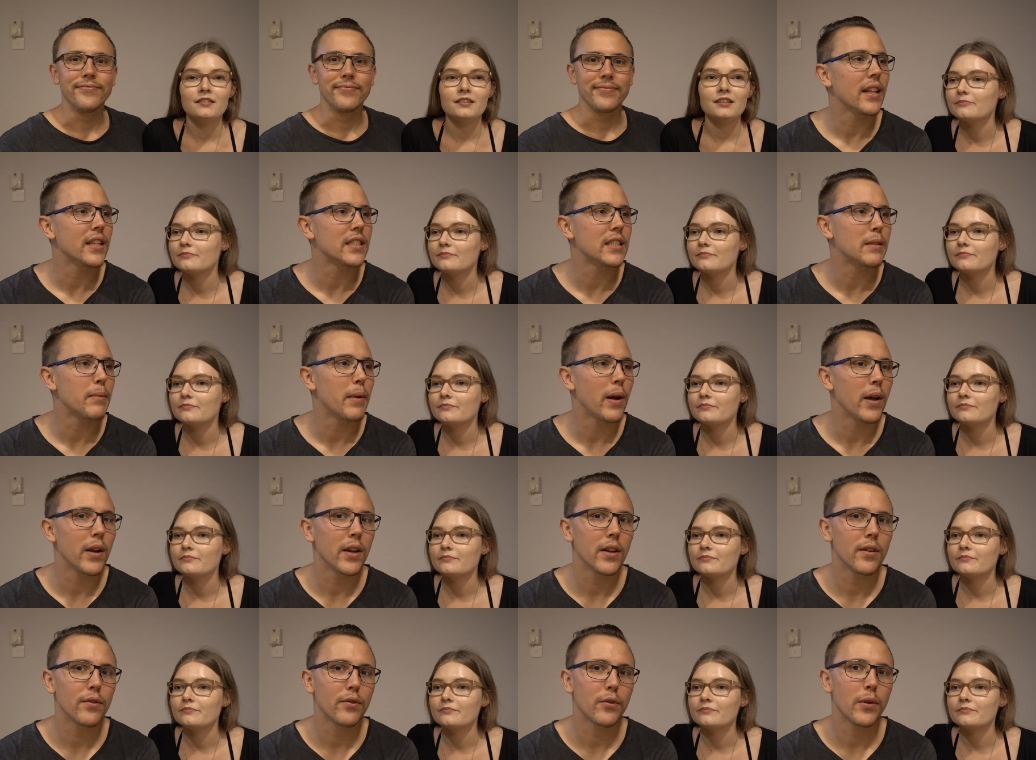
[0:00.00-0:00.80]
Speaker 1: That's
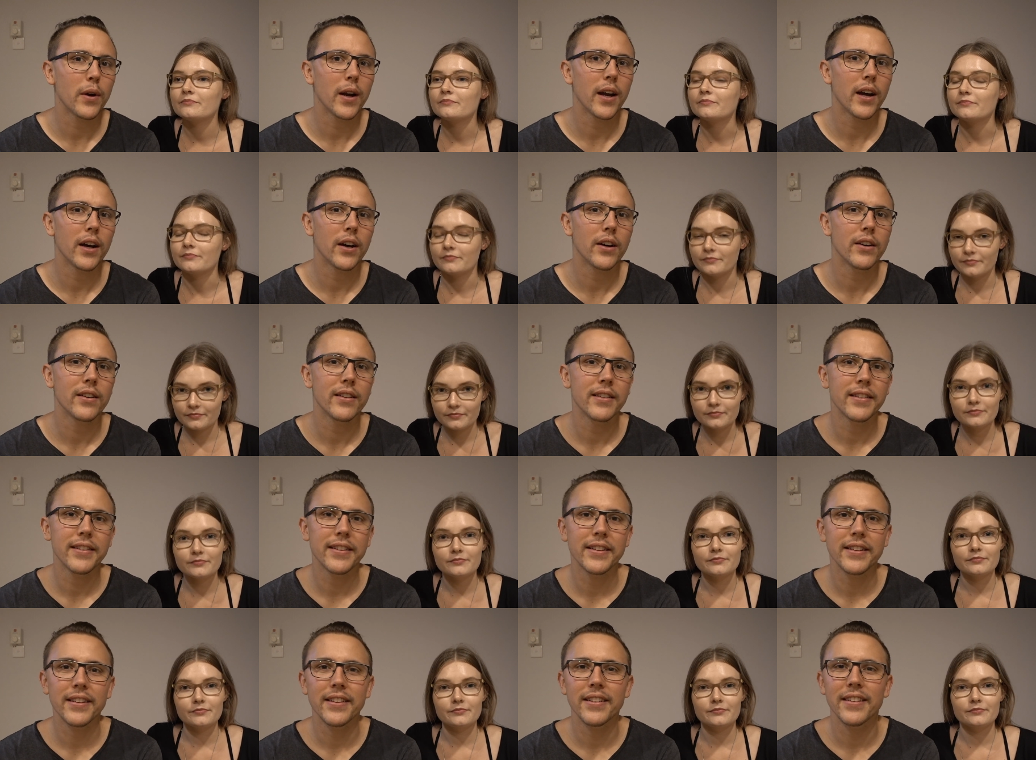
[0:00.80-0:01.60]
about it for our
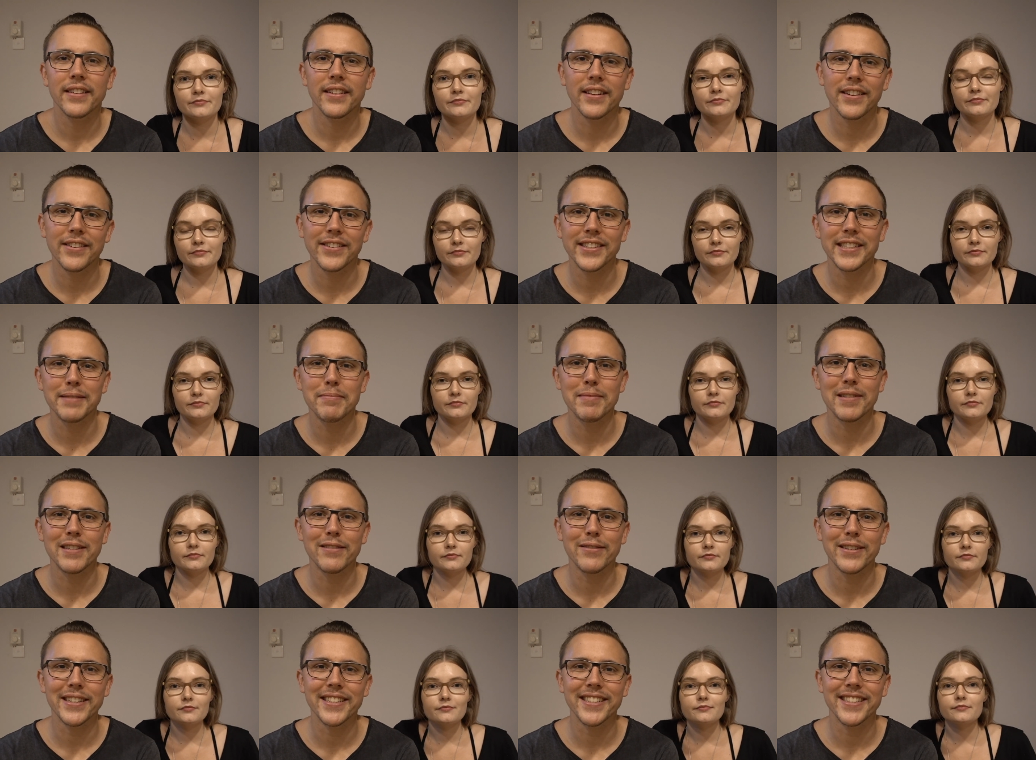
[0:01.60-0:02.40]

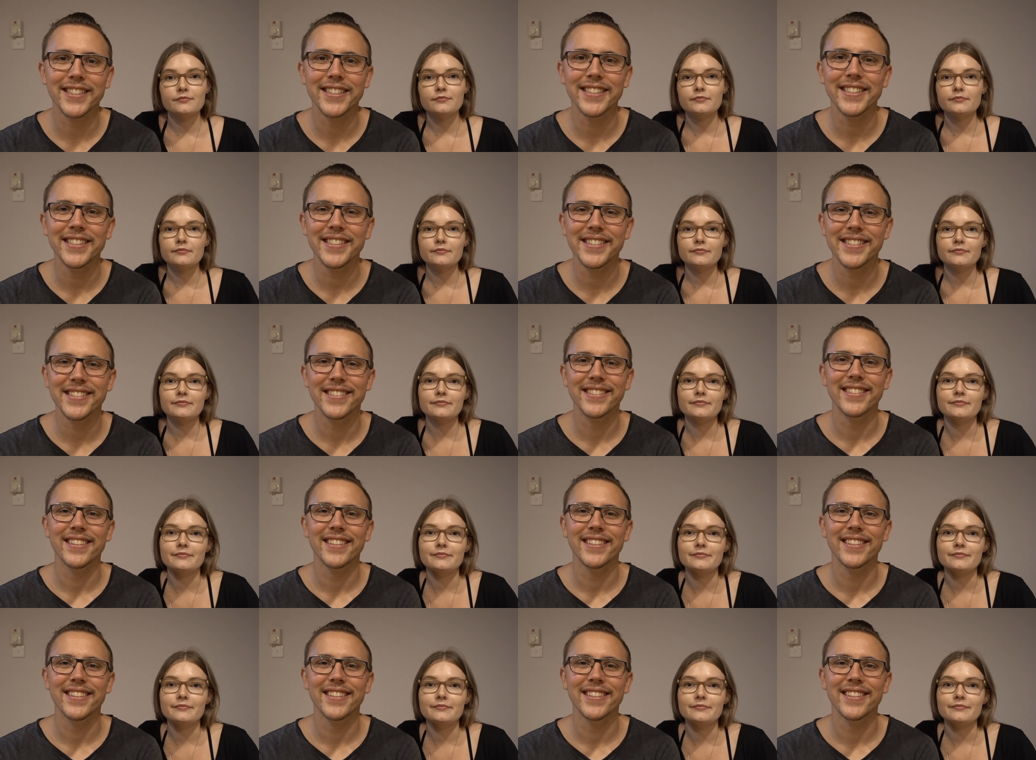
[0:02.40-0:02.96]
Christmas questions.